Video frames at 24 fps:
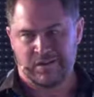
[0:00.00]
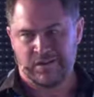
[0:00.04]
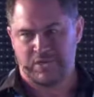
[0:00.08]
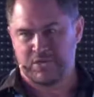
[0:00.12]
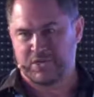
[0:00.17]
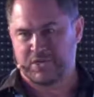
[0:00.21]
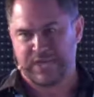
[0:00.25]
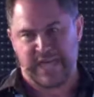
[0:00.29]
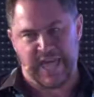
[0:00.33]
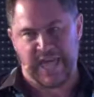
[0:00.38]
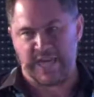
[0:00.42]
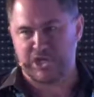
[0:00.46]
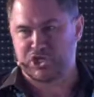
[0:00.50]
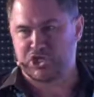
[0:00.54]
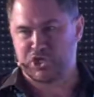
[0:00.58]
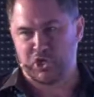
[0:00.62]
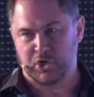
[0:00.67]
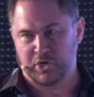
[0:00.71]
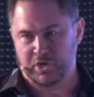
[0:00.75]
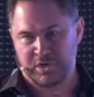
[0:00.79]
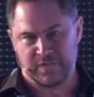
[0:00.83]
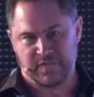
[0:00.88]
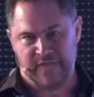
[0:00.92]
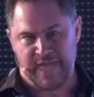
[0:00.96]
you can't shoot
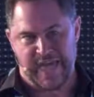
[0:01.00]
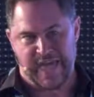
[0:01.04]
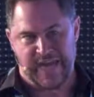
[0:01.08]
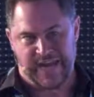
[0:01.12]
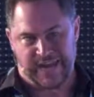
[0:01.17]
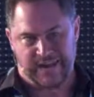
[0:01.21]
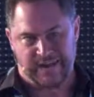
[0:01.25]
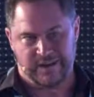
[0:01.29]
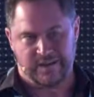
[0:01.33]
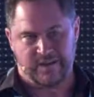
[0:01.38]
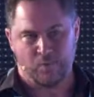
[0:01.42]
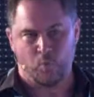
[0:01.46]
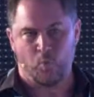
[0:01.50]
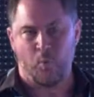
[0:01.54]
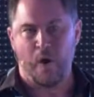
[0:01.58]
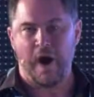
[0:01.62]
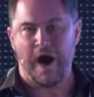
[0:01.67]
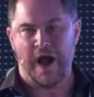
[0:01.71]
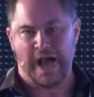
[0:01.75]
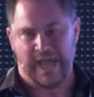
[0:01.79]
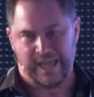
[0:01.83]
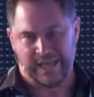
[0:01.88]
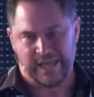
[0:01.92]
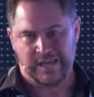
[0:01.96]
it in the head.
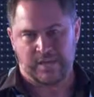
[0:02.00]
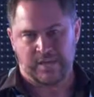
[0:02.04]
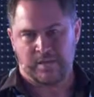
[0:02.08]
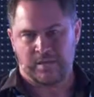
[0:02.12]
Why?